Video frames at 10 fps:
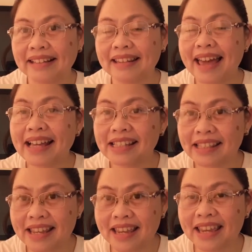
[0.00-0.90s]

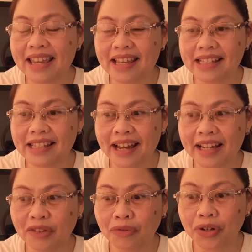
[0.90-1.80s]
lastly, is
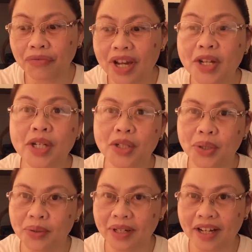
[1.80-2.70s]
that for Faisha
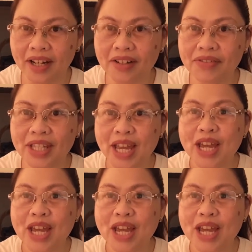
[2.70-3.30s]
True Loves,